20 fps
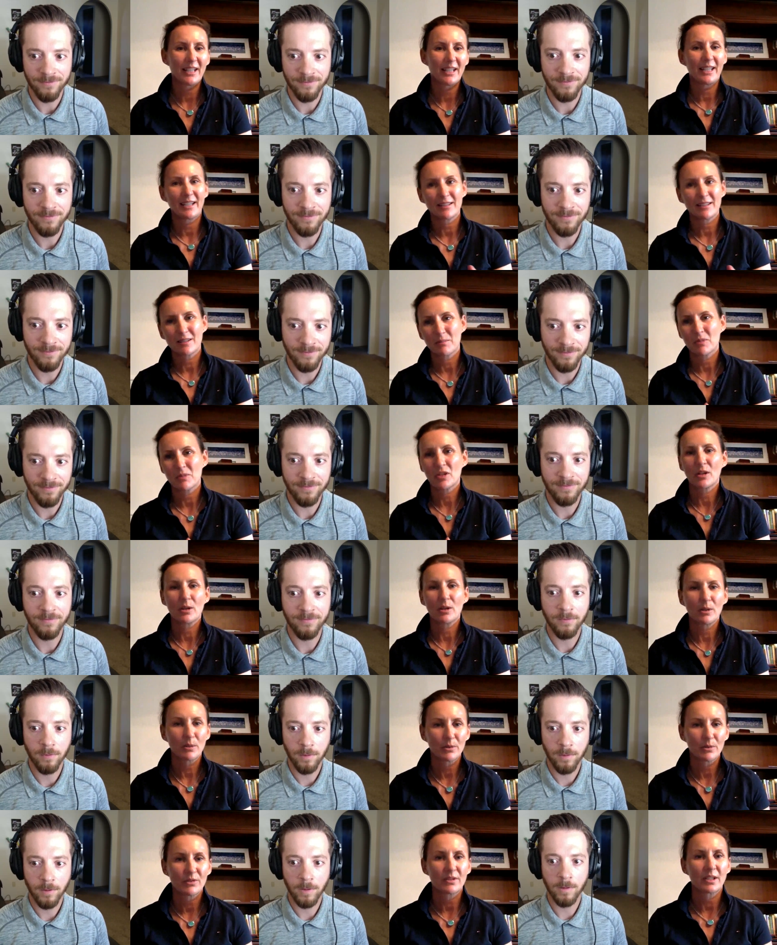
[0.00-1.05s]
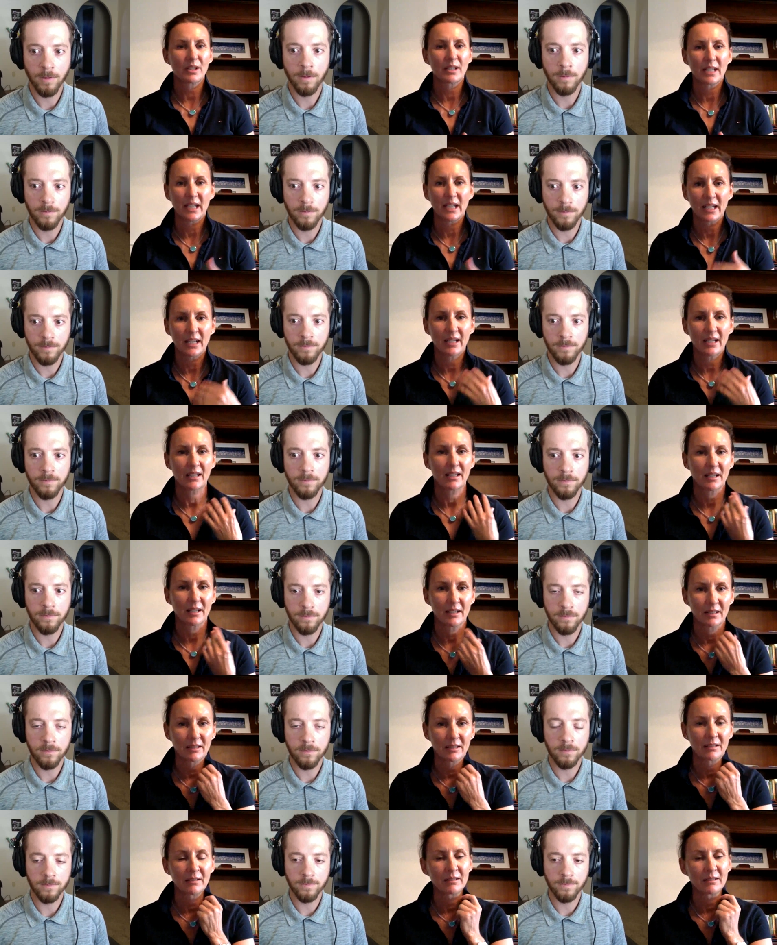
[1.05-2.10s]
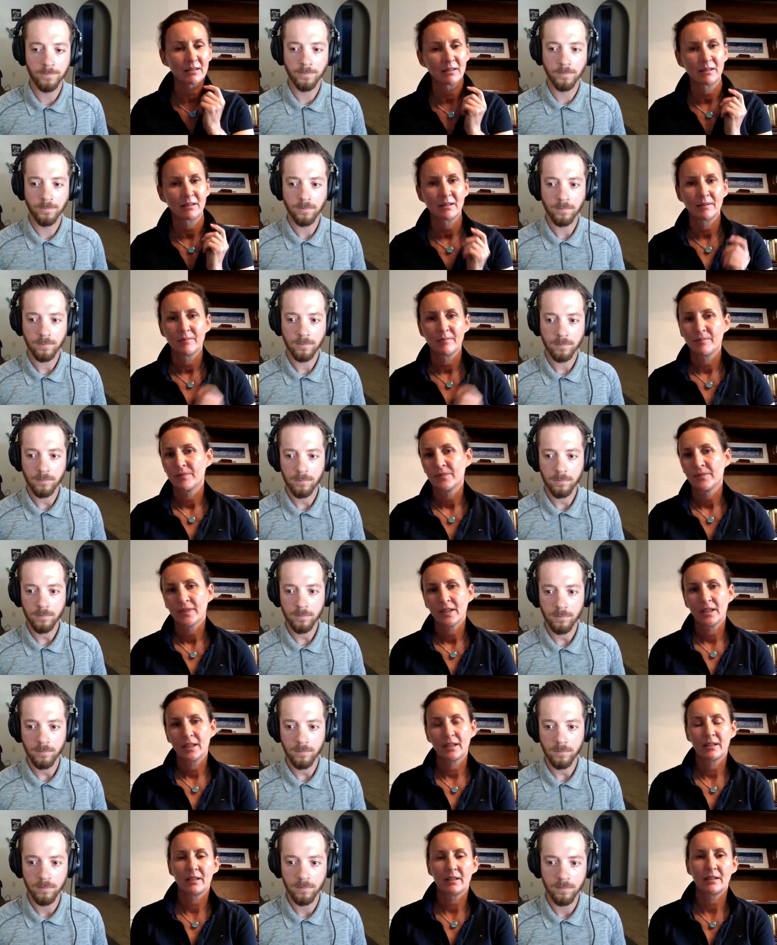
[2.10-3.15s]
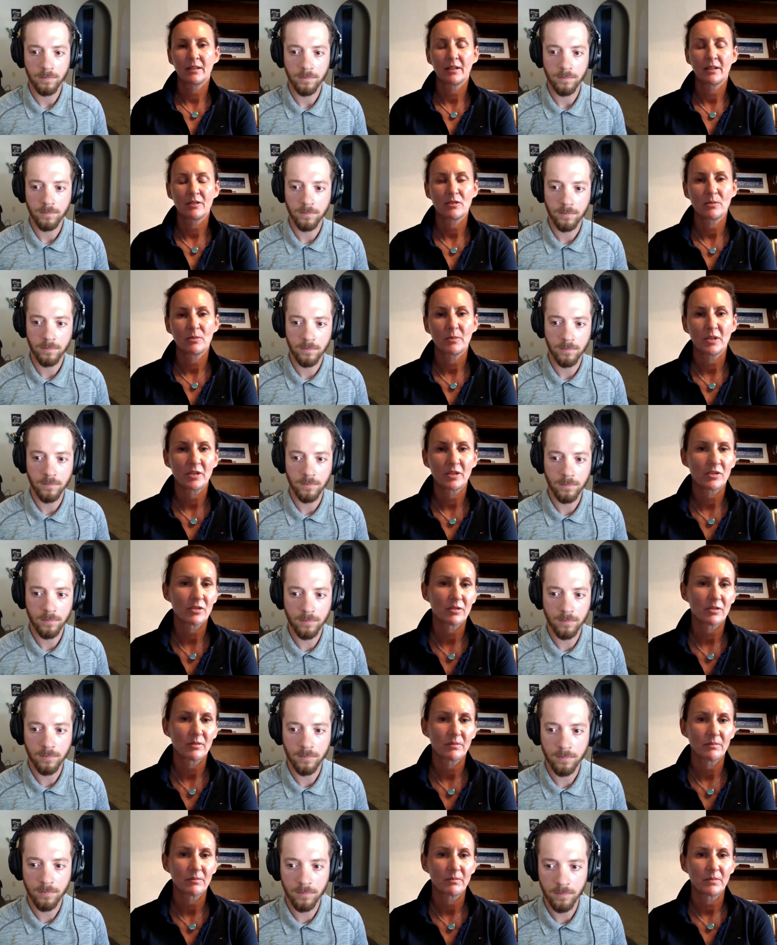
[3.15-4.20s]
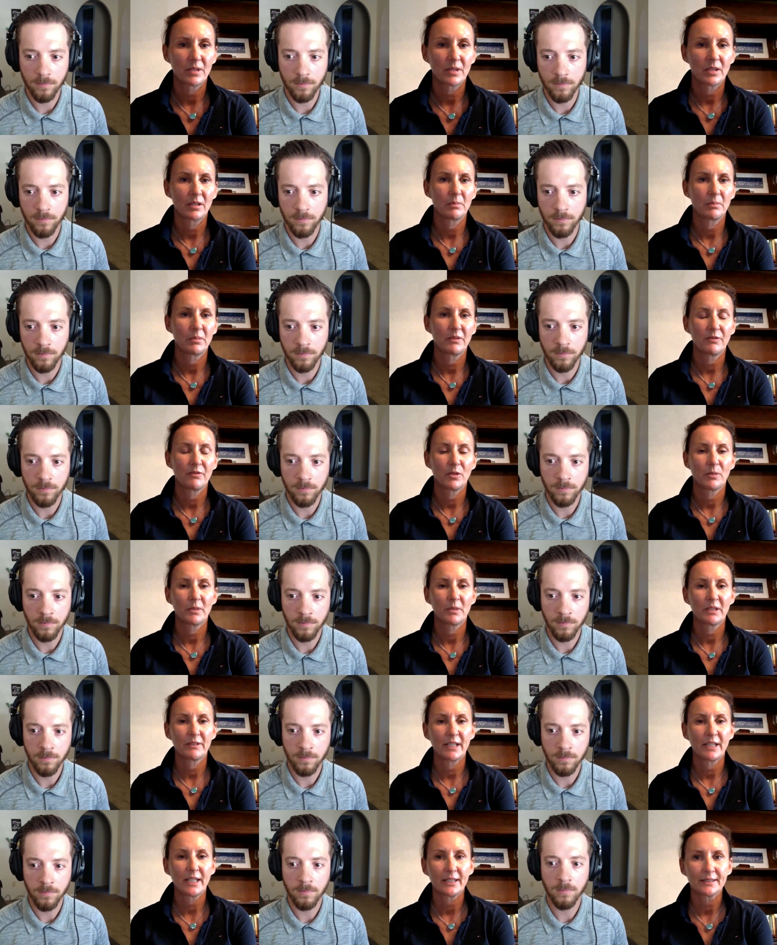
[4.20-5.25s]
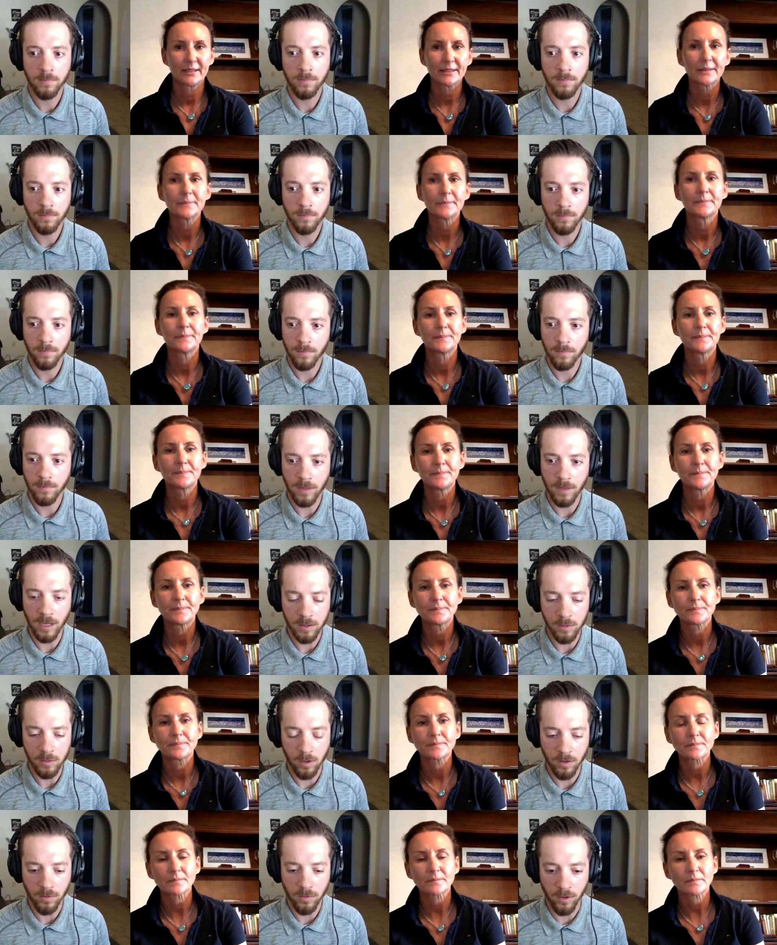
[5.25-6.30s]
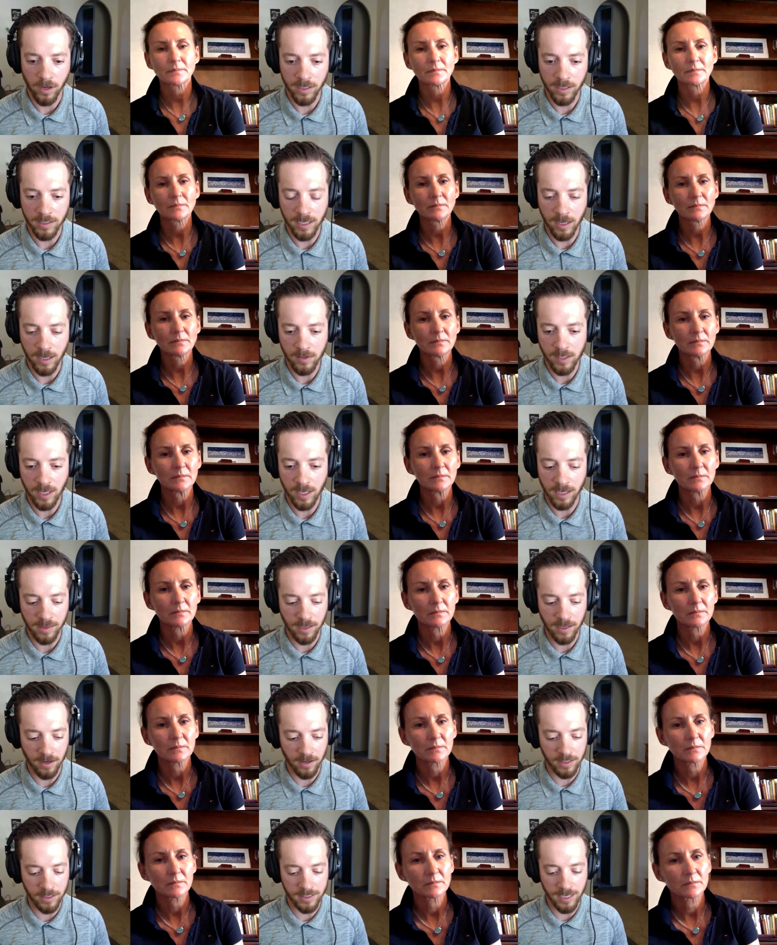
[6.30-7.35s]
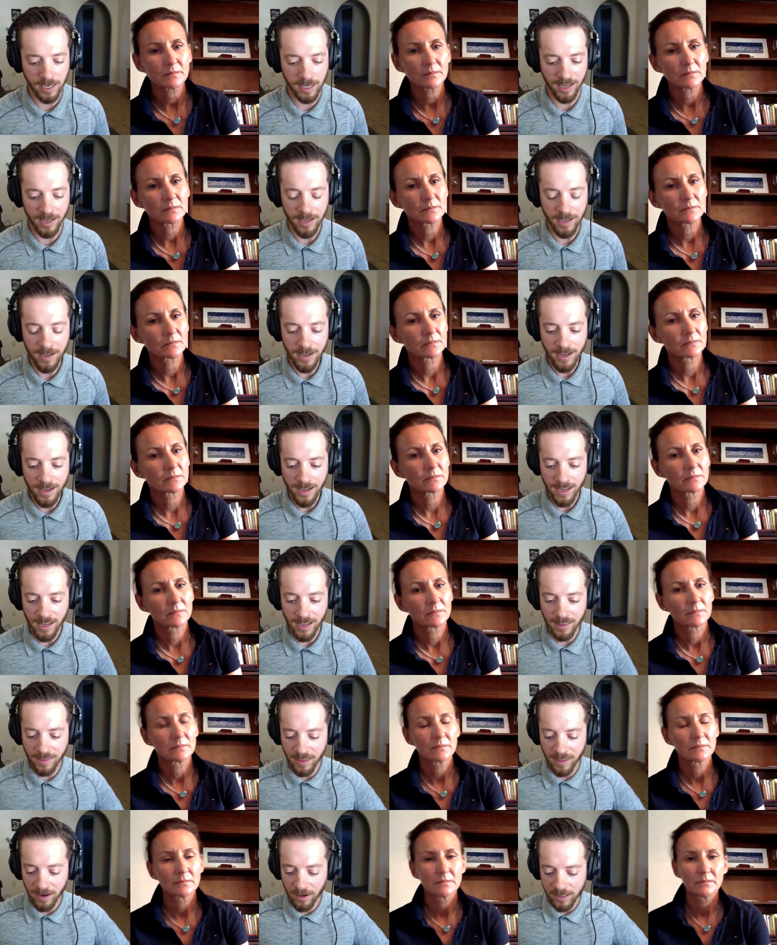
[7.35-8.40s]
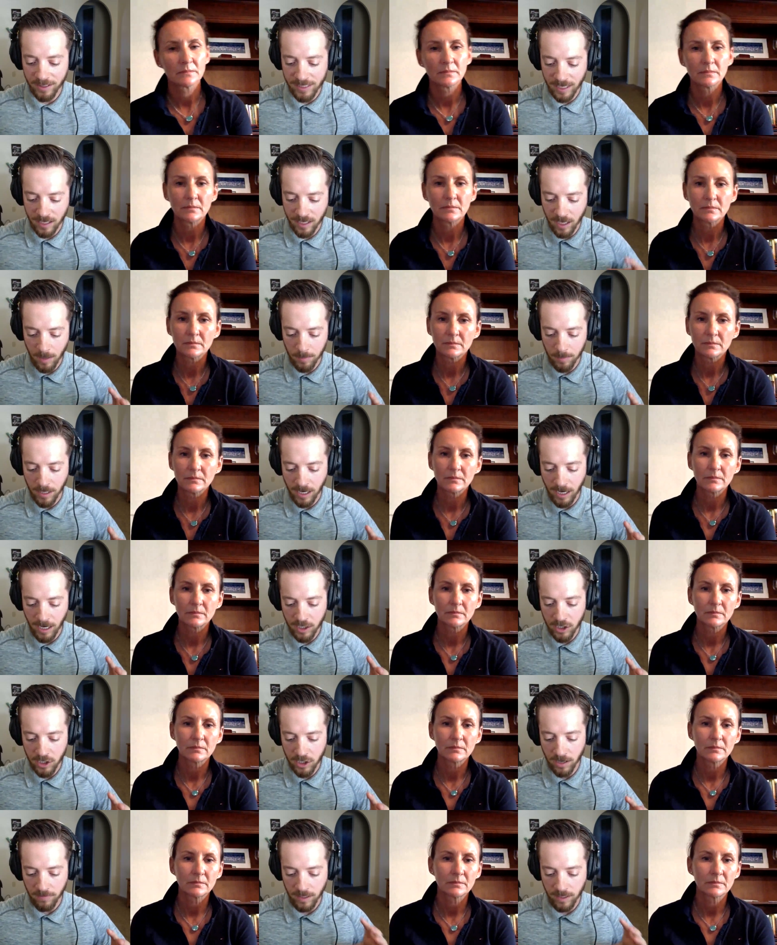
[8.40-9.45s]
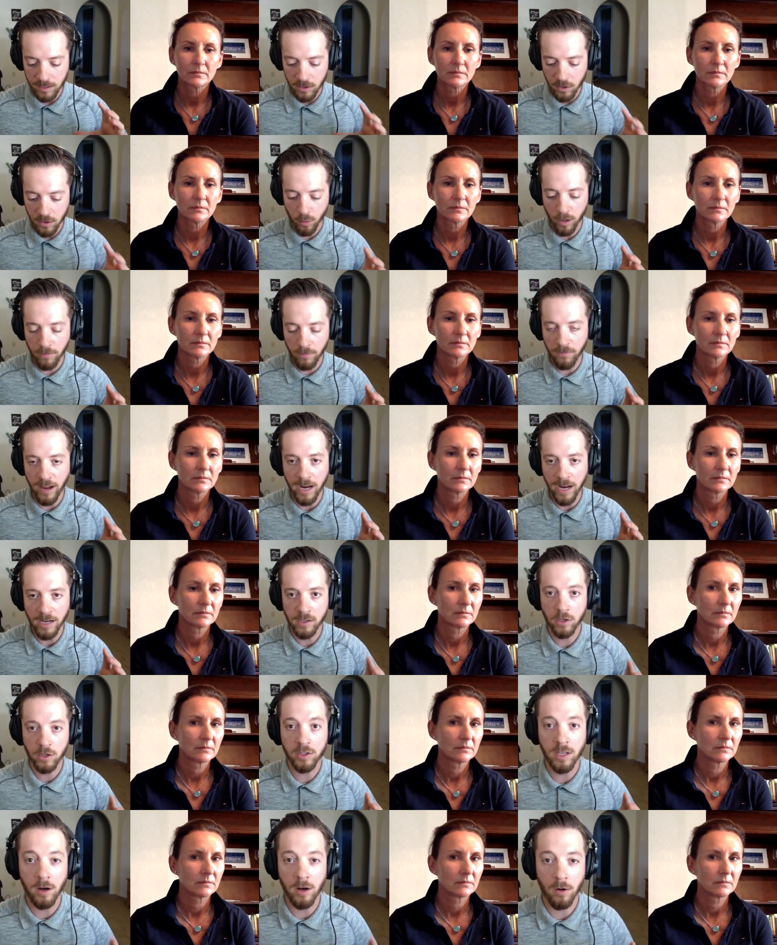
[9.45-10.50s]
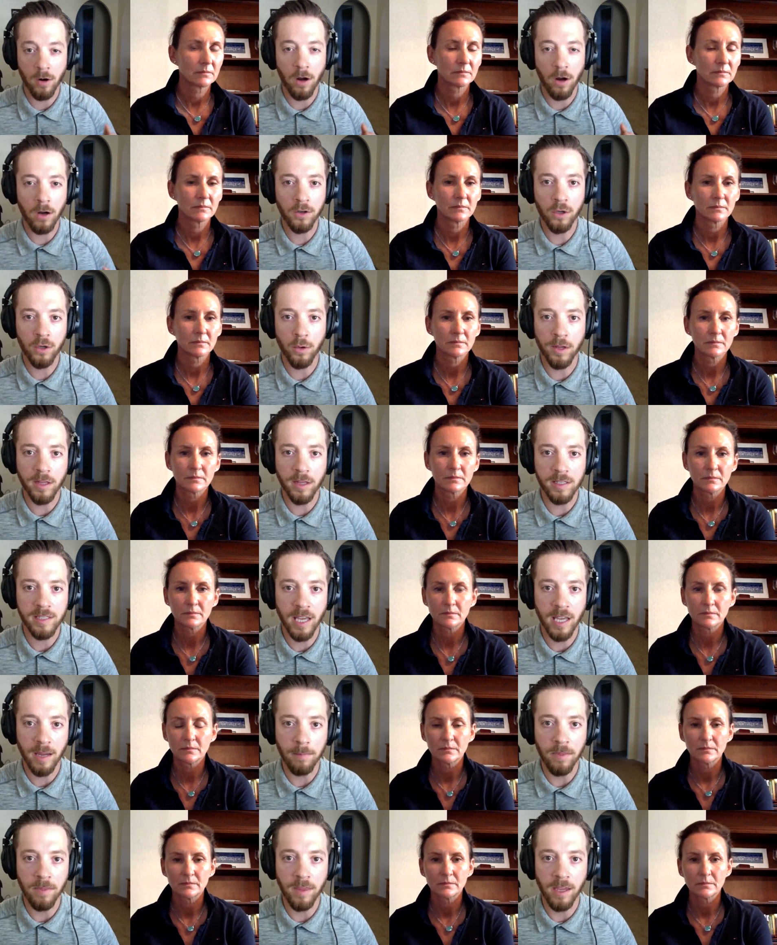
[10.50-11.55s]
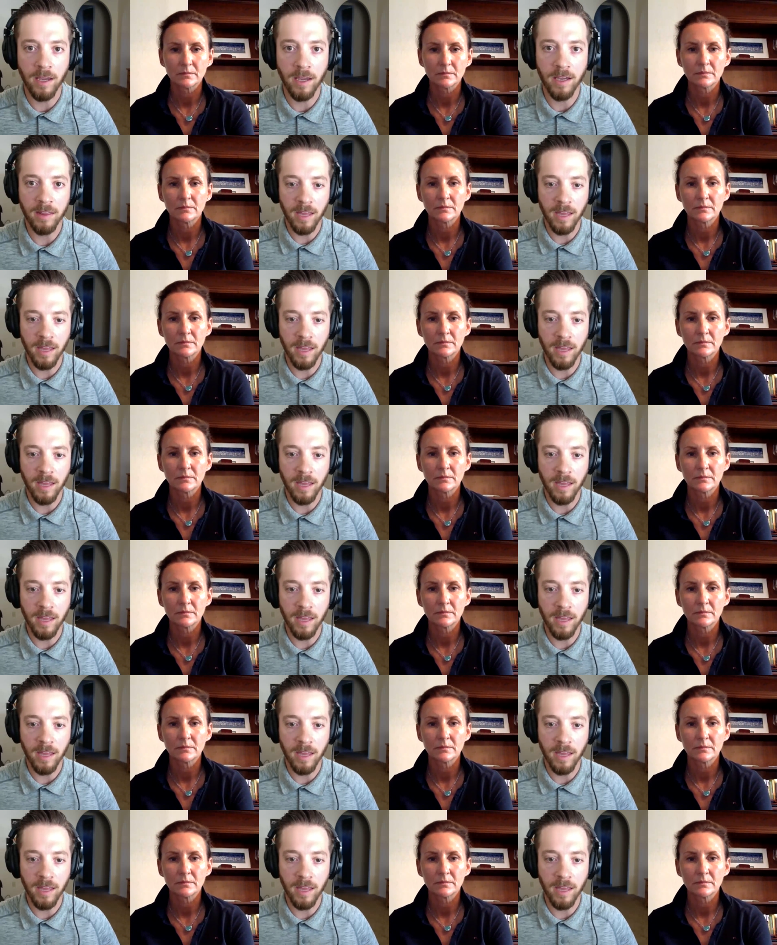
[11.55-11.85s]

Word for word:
Speaker 1: like some toast, an egg, and and not too much uh, before my rides.
Speaker 2: That's wonderful. It sounds like there is a there is a combination of these three factors that are all doing the same thing,